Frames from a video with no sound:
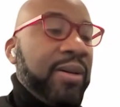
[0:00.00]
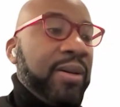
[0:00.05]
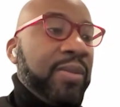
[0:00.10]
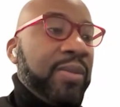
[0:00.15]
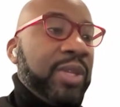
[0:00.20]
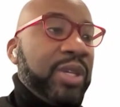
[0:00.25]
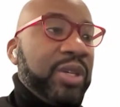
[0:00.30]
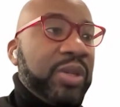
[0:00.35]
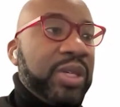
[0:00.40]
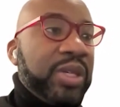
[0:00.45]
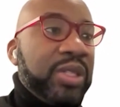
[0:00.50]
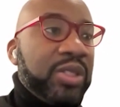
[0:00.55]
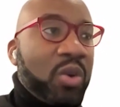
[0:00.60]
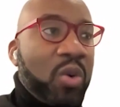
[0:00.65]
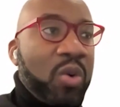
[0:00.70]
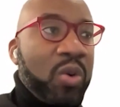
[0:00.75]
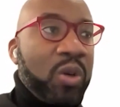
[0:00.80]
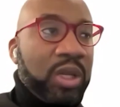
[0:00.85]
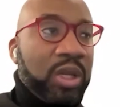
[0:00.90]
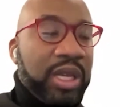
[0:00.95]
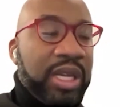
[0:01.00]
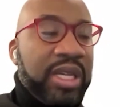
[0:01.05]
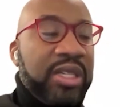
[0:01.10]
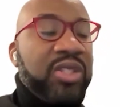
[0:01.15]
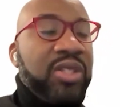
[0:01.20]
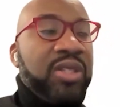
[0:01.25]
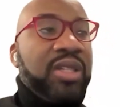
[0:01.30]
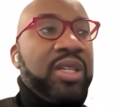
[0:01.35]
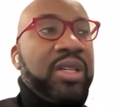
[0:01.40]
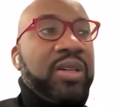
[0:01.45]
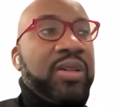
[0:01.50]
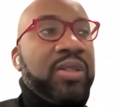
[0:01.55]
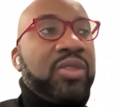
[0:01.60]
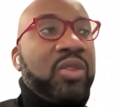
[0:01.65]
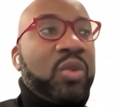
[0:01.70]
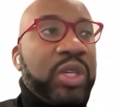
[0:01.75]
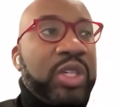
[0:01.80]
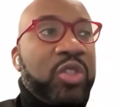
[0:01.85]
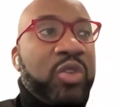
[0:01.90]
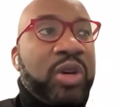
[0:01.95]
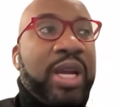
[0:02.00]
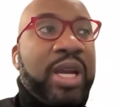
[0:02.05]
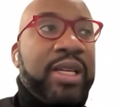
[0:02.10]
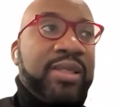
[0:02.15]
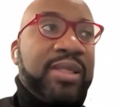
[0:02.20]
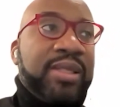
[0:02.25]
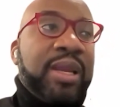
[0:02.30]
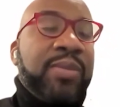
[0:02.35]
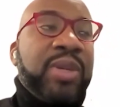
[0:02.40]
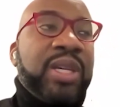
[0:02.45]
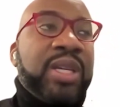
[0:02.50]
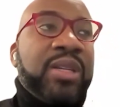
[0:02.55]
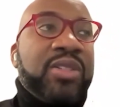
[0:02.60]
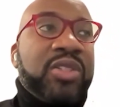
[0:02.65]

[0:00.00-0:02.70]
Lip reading: there is correlation there. And so we try to step in.